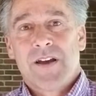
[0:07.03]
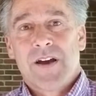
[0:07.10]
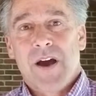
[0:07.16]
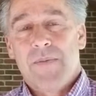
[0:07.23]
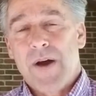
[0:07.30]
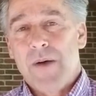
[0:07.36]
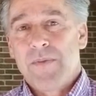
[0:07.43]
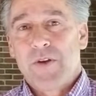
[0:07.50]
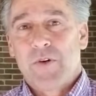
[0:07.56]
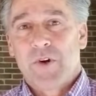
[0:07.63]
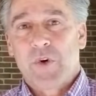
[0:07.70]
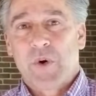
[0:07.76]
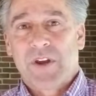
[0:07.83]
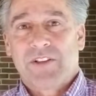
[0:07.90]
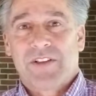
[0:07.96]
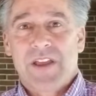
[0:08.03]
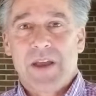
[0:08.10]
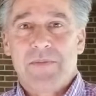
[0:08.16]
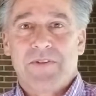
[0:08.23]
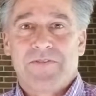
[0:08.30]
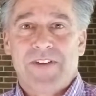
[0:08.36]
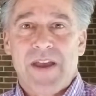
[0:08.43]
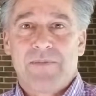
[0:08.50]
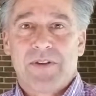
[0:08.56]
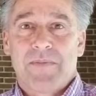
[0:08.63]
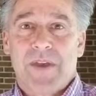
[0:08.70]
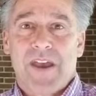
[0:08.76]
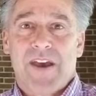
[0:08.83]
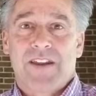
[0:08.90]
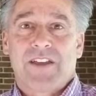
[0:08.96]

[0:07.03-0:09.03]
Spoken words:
About me real quickly, I'm a family man.